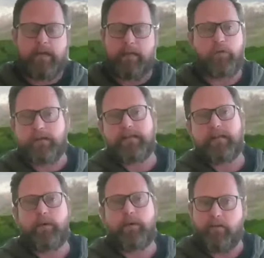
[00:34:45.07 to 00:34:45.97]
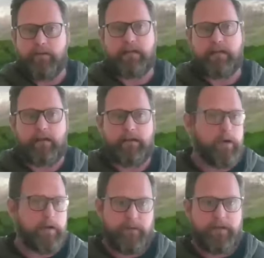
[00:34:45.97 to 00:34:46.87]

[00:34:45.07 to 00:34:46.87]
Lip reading: if you're continuing on this area, it might be